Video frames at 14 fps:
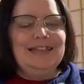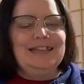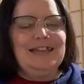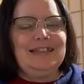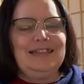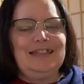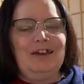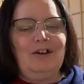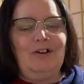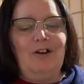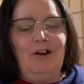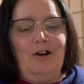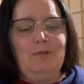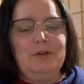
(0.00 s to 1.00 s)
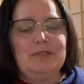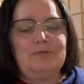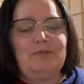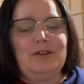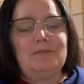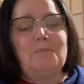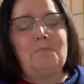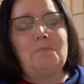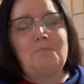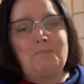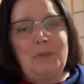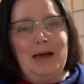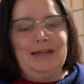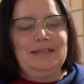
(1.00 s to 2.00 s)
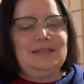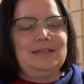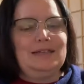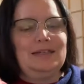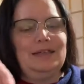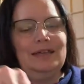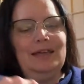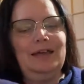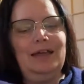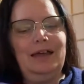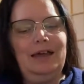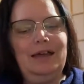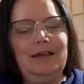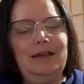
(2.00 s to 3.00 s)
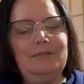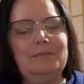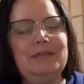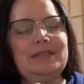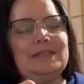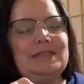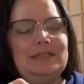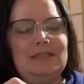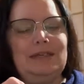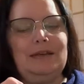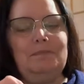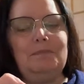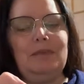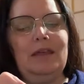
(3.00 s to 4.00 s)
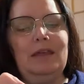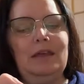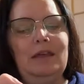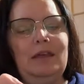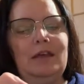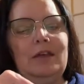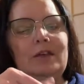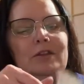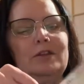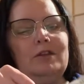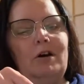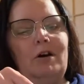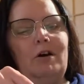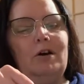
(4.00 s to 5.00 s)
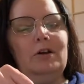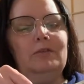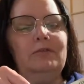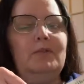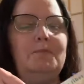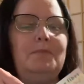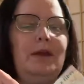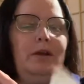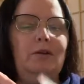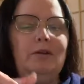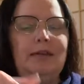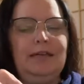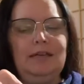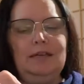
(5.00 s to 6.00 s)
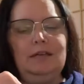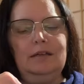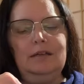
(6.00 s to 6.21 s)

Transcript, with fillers: Not that they aren't always fun, but um, let's see. The card from Mary